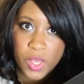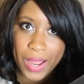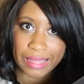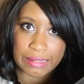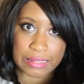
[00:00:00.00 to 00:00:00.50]
So
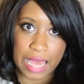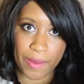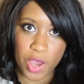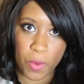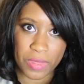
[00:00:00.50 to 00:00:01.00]
I guess it's
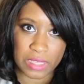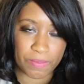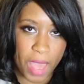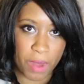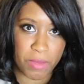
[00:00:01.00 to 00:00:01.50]
time to open
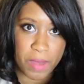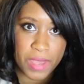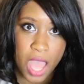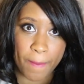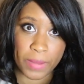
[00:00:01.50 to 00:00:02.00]
this bad
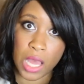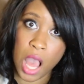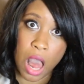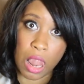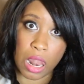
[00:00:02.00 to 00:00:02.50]
baby up.
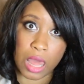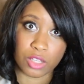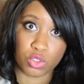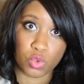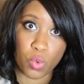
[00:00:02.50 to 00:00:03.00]

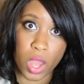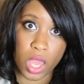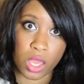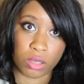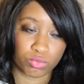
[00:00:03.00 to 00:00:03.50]
Let's do
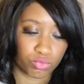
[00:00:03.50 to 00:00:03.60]
it.